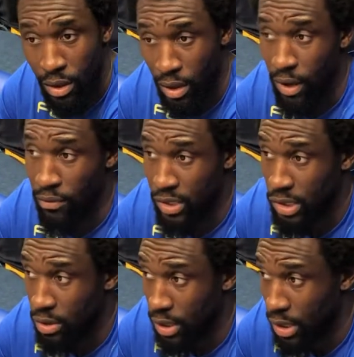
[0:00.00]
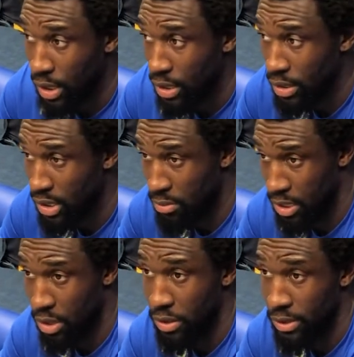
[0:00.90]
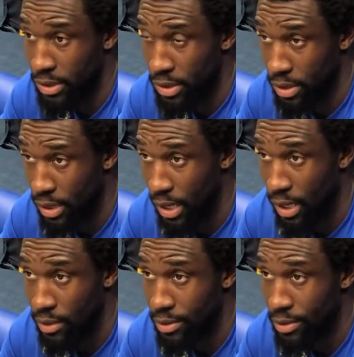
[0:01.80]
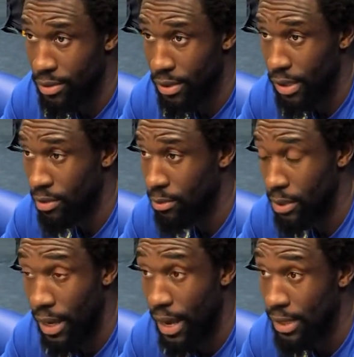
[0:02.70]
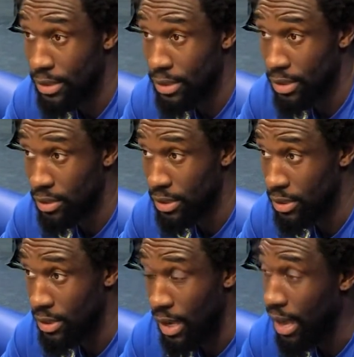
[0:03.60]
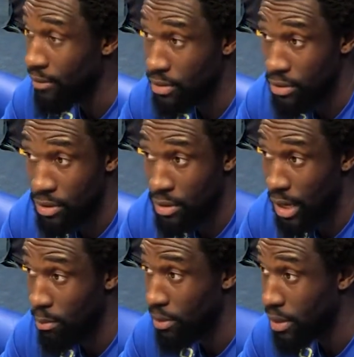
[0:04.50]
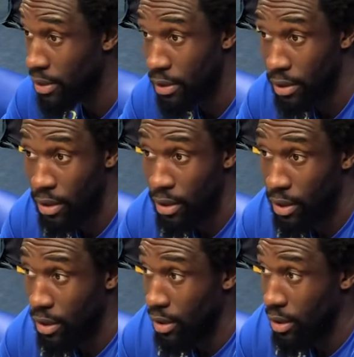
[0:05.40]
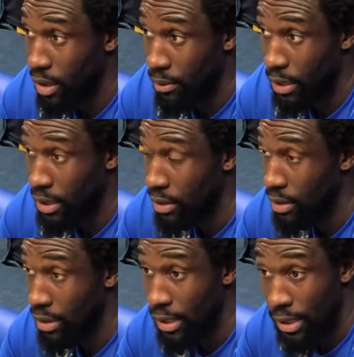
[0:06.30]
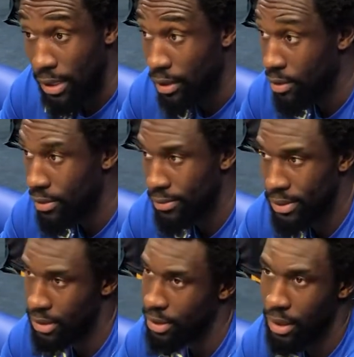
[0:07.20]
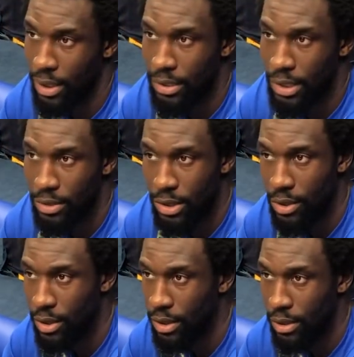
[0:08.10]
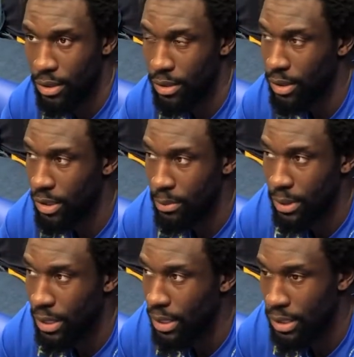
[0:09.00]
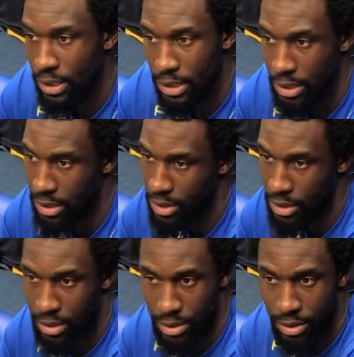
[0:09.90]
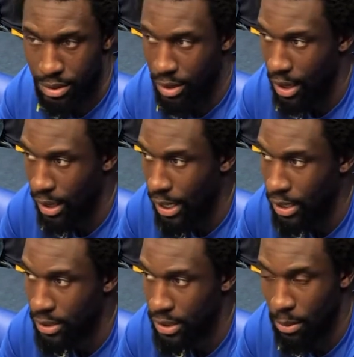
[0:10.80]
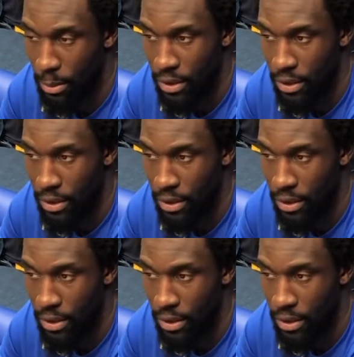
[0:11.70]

Yeah, for sure. This team is loaded. You know, they got a great group of guys. You know, you see Evans, you got Booker. You know what I mean? Gil, the list goes on. You know what I mean? It's just, hey, they got a good team.